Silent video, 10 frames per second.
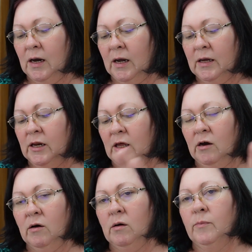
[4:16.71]
You
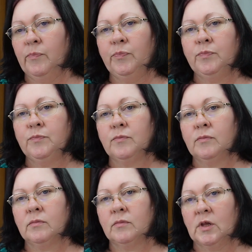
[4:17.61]
know,
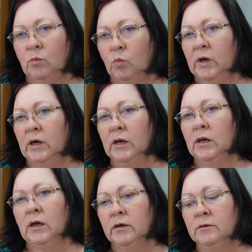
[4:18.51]
I'm winging it
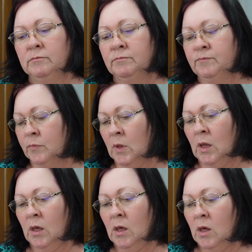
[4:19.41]
here,
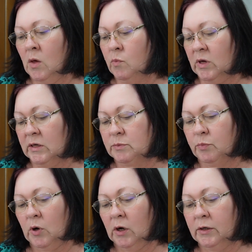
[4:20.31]
because
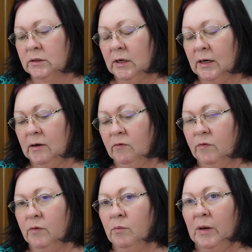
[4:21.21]
part
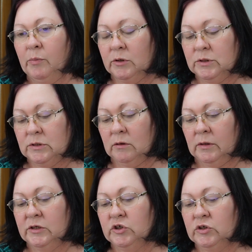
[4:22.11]
of my personal
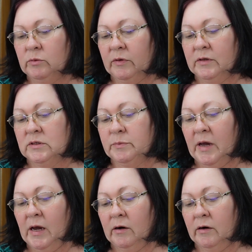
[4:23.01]
issue with this
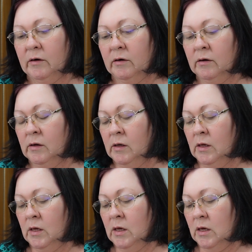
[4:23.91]
pattern
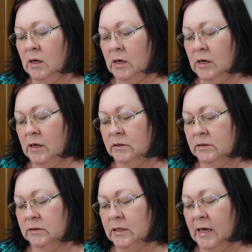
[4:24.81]

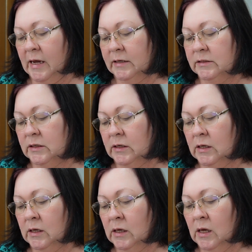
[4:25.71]
is that
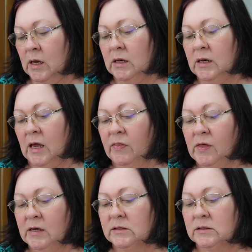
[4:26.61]

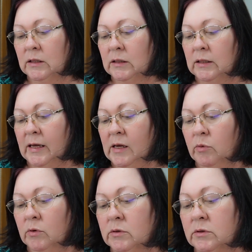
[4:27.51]
nothing is labeled.